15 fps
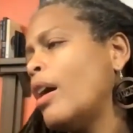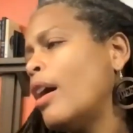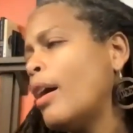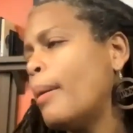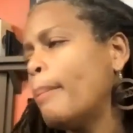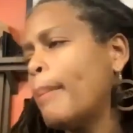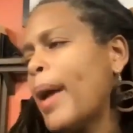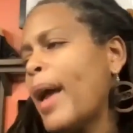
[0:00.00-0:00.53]

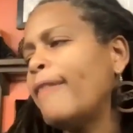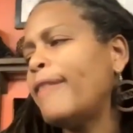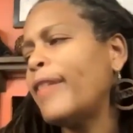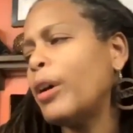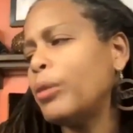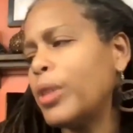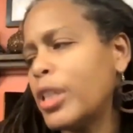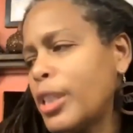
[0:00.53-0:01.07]
Mae
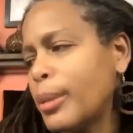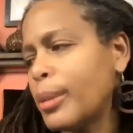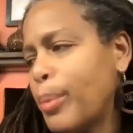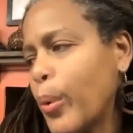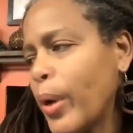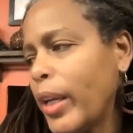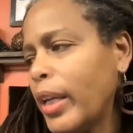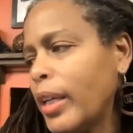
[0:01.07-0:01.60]
felt
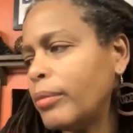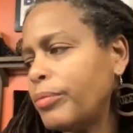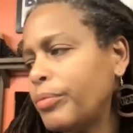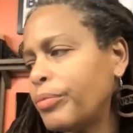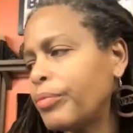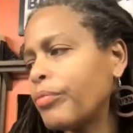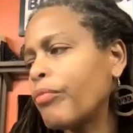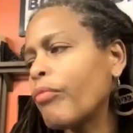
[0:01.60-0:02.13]
disappointed.
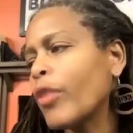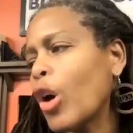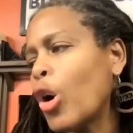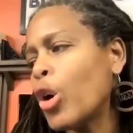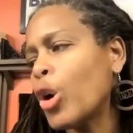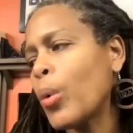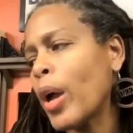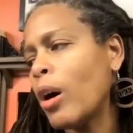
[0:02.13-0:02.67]
On
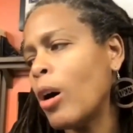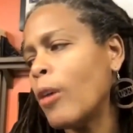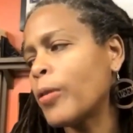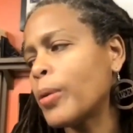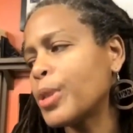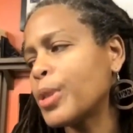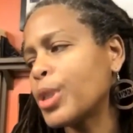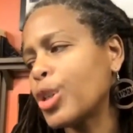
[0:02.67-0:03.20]
her way home
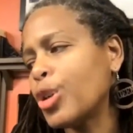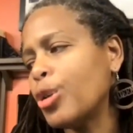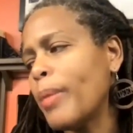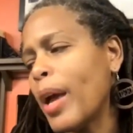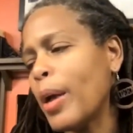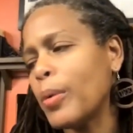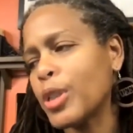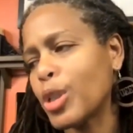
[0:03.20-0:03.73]
from school,
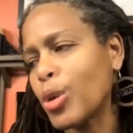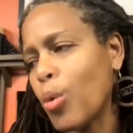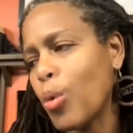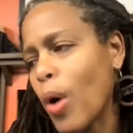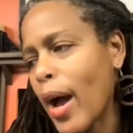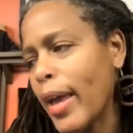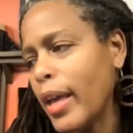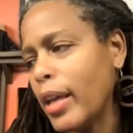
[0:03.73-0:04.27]
Mae was
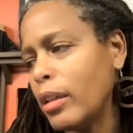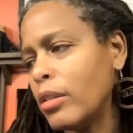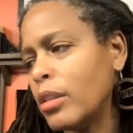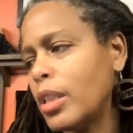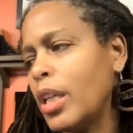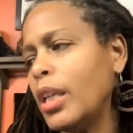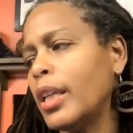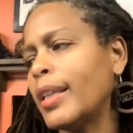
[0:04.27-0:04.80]
quiet.
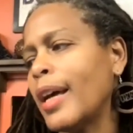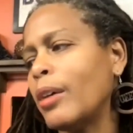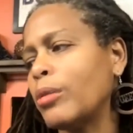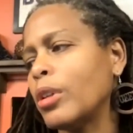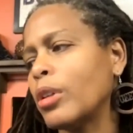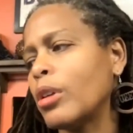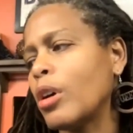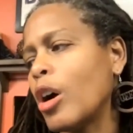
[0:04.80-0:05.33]
She looked
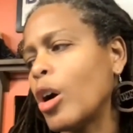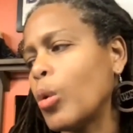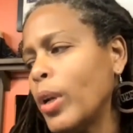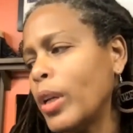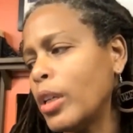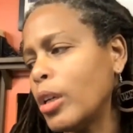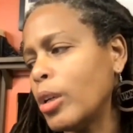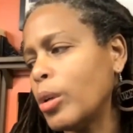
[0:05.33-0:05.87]
out the car
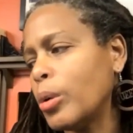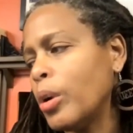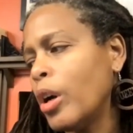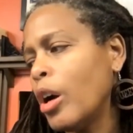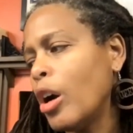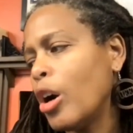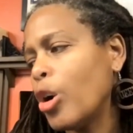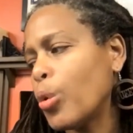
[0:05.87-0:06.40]
window.
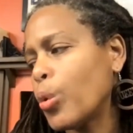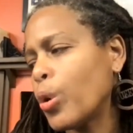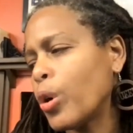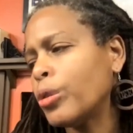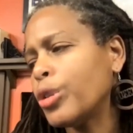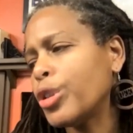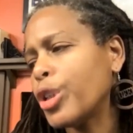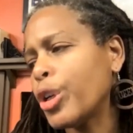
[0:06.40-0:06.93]
Her
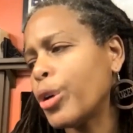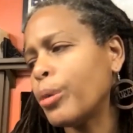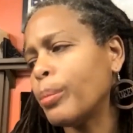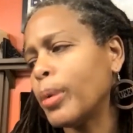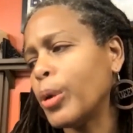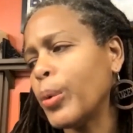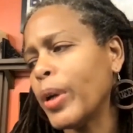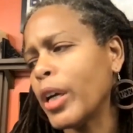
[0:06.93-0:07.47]
world turned
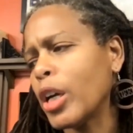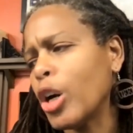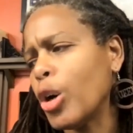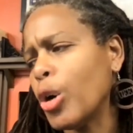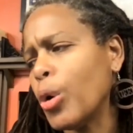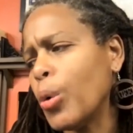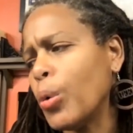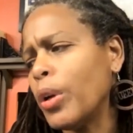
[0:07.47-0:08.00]
blue and
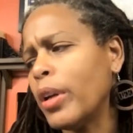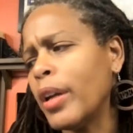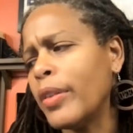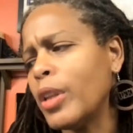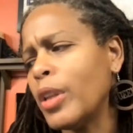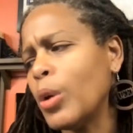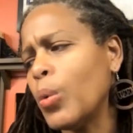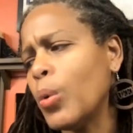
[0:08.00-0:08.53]
cold.
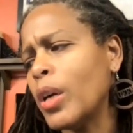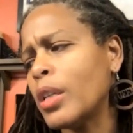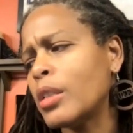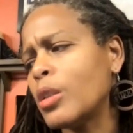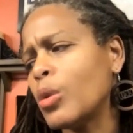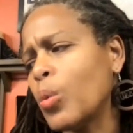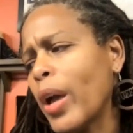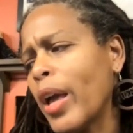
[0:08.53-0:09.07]
Nothing was
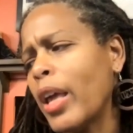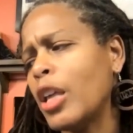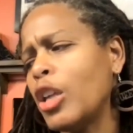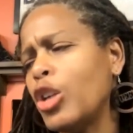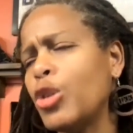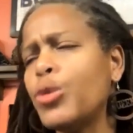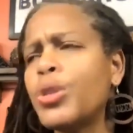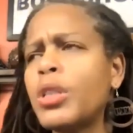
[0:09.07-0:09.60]
the way it
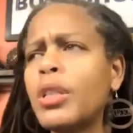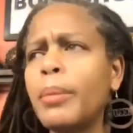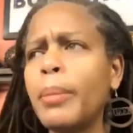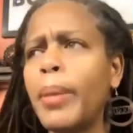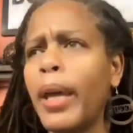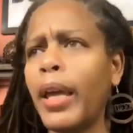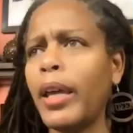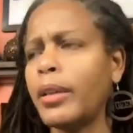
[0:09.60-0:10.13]
used to
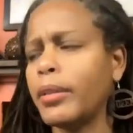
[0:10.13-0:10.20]
be.